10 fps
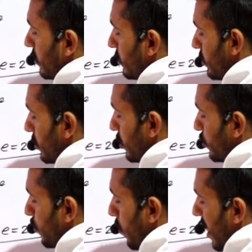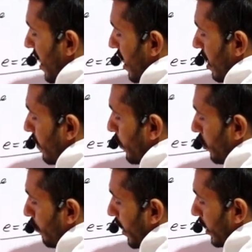square
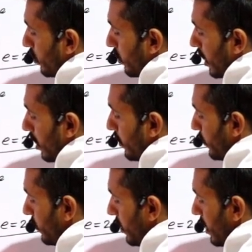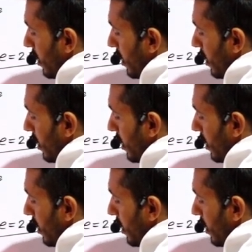upon factorial 2